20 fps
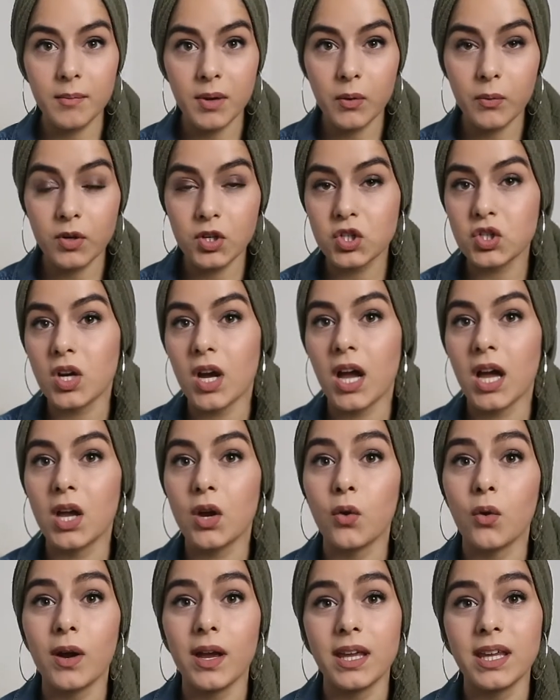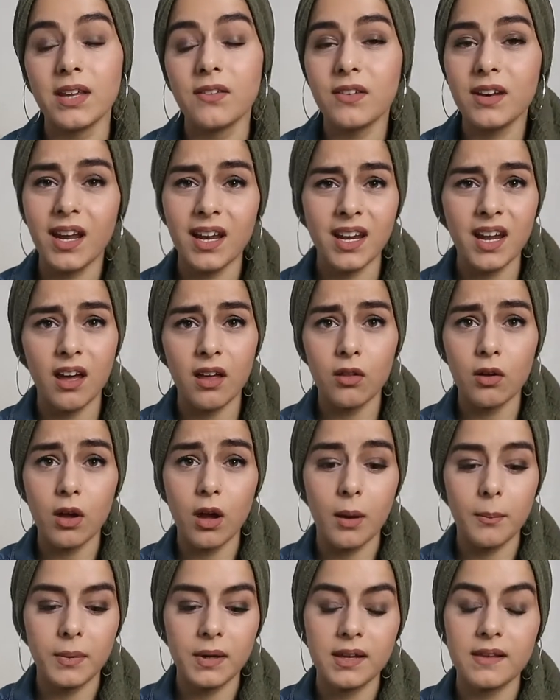I might want to try, or even any other
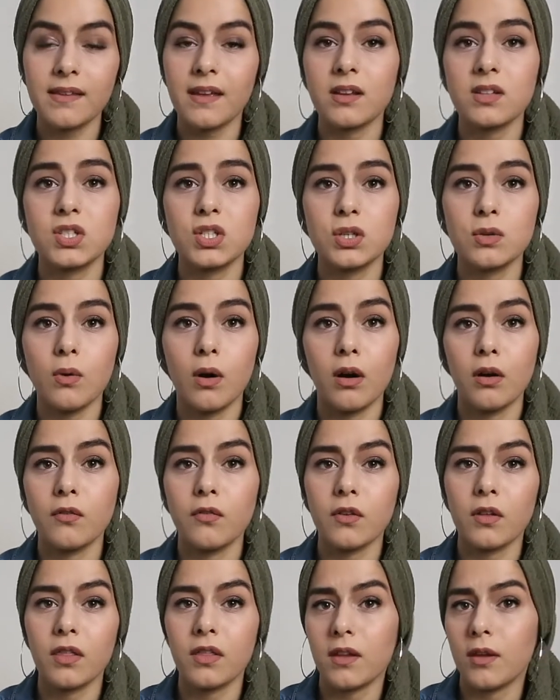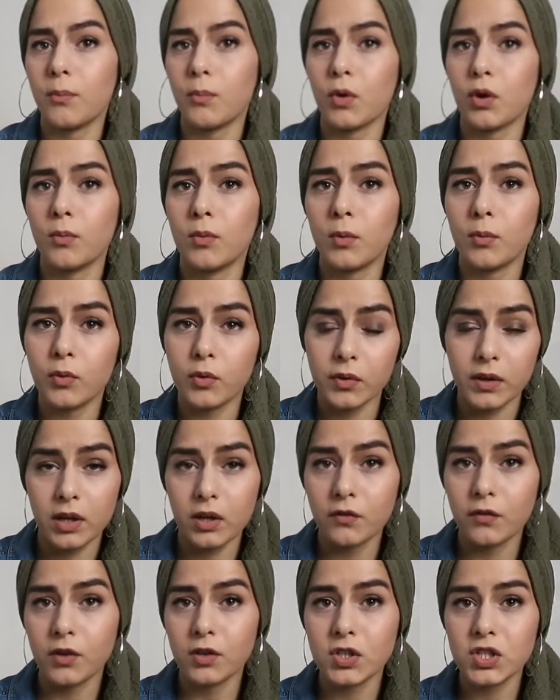companies that do offer the permeable
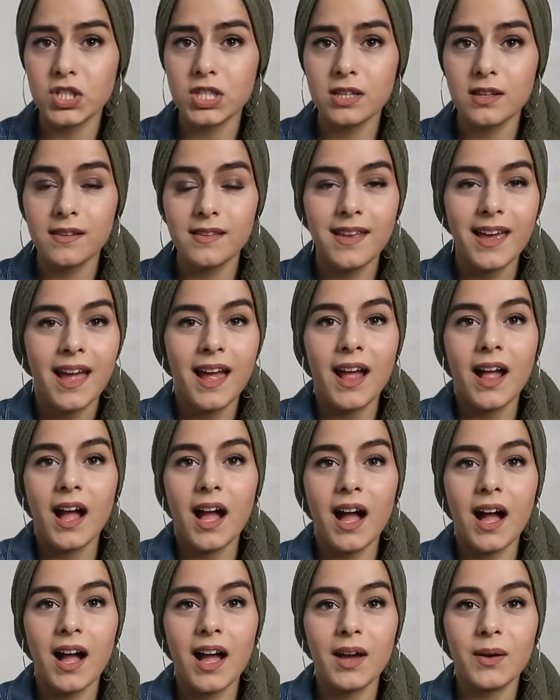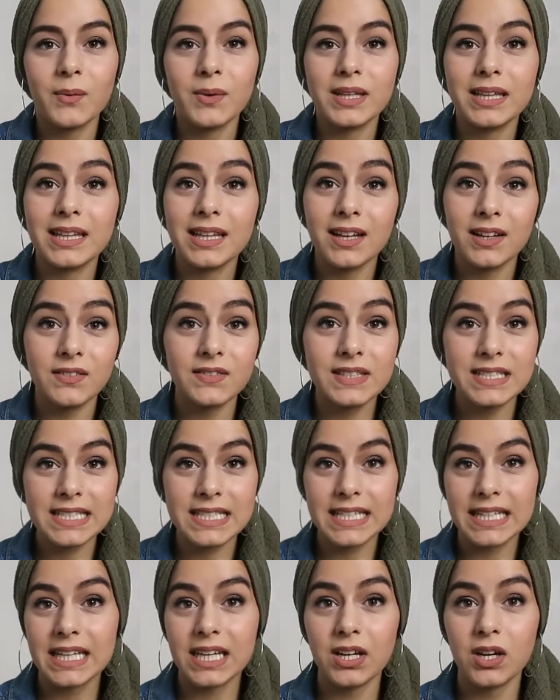nail varnishes, I would love
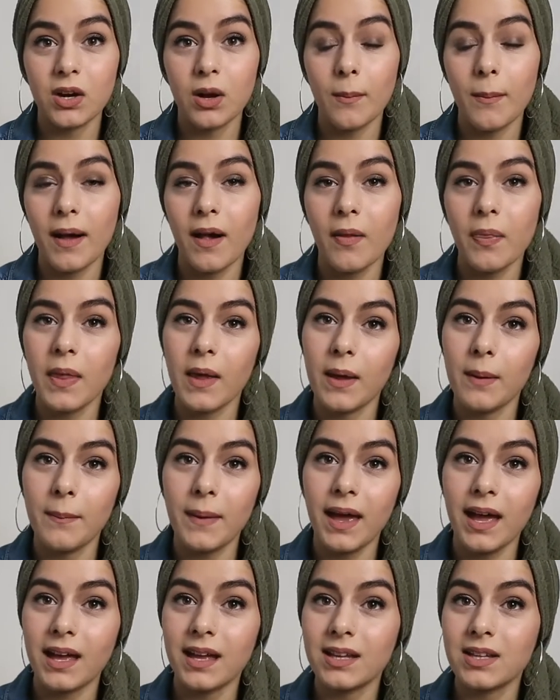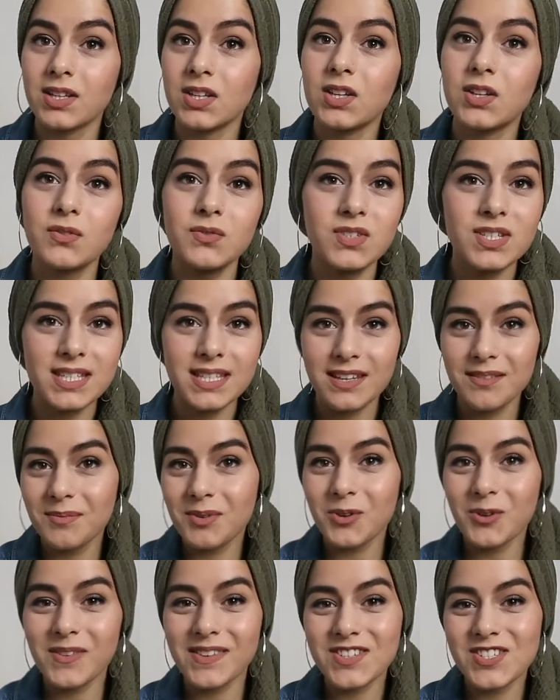to hear about them, and you know, just give
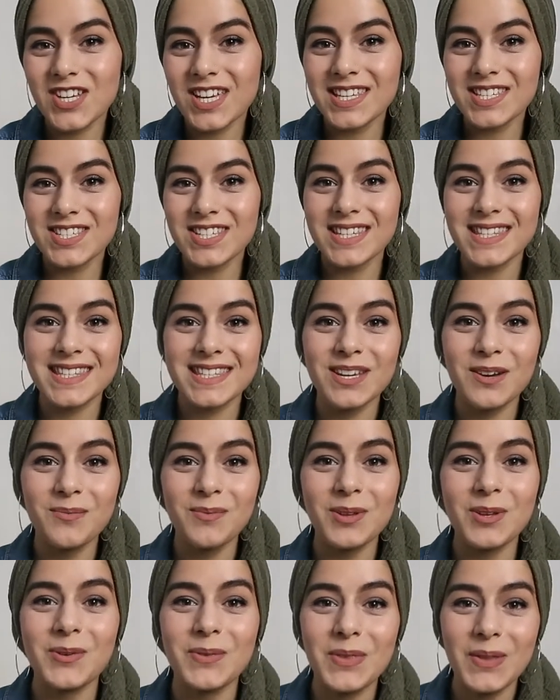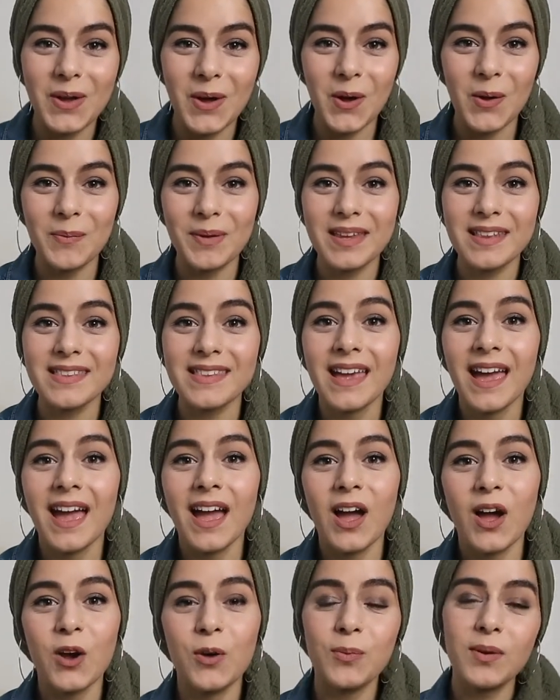me your suggestions down below in the comments.
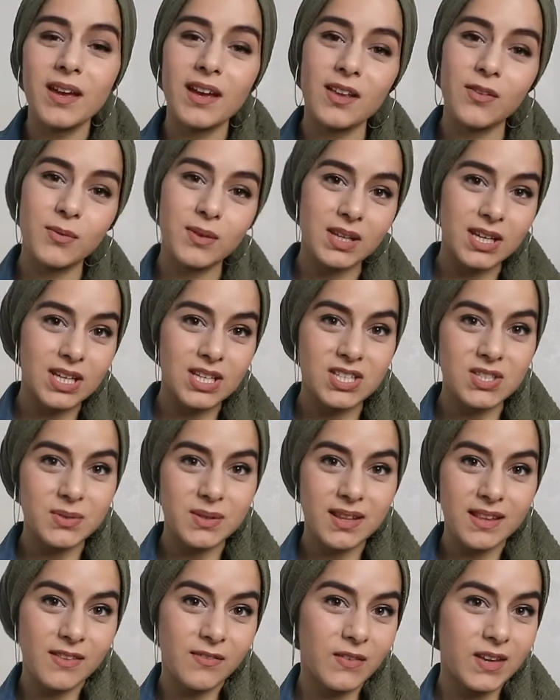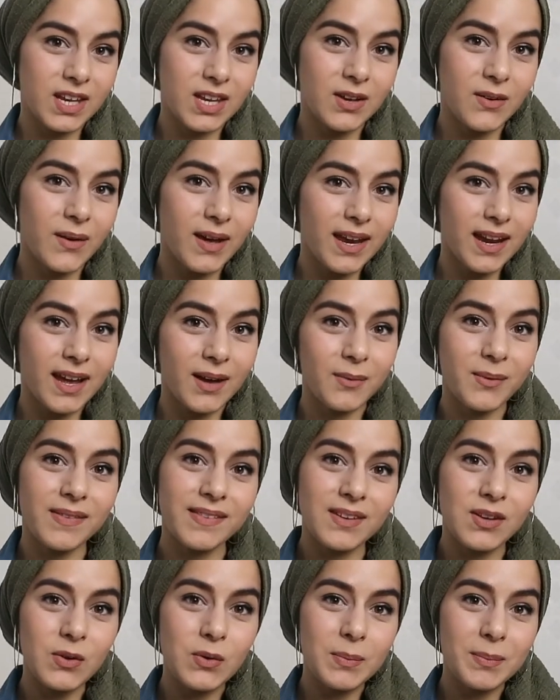I hope you guys really enjoyed this video, and I
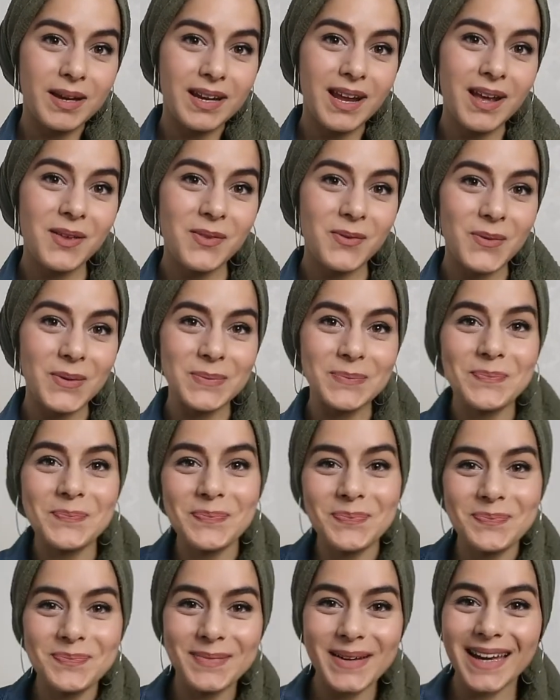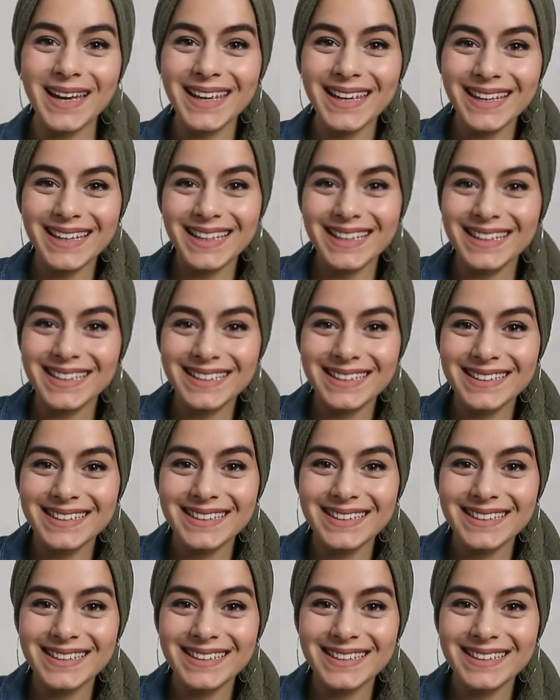will see you in my next one. Bye!